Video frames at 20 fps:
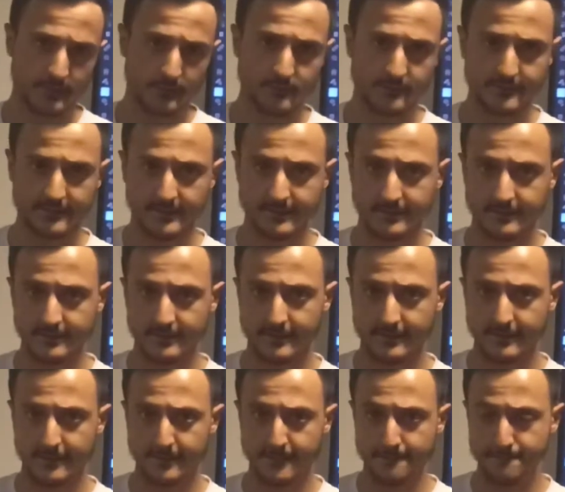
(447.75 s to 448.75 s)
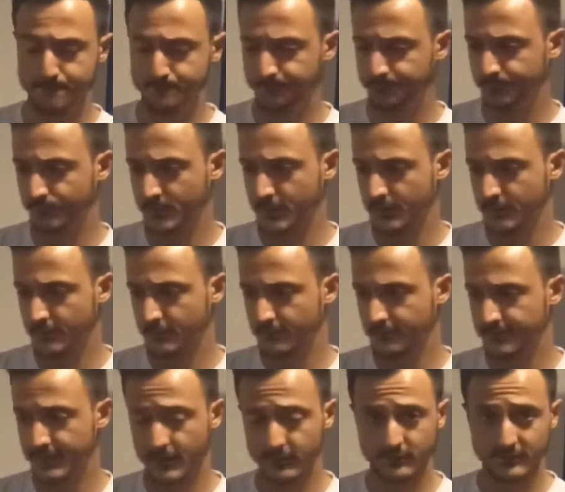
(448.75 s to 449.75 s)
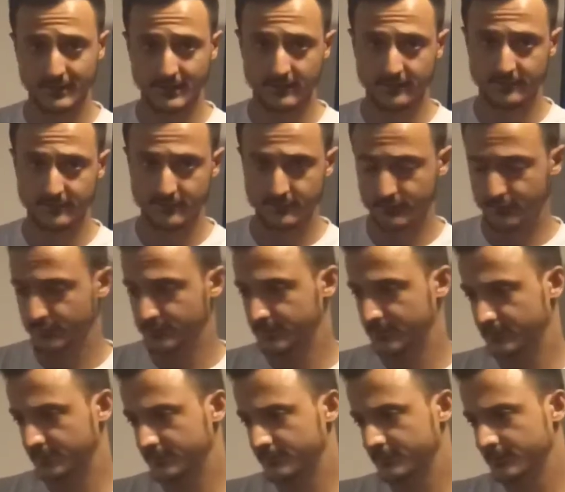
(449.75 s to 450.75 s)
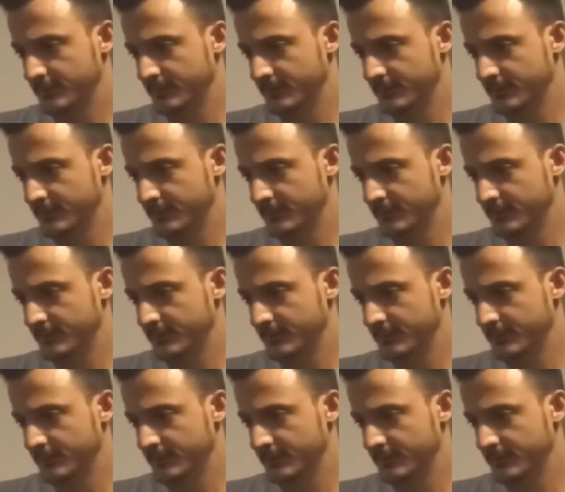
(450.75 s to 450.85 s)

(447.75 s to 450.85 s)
losing value in Satoshis.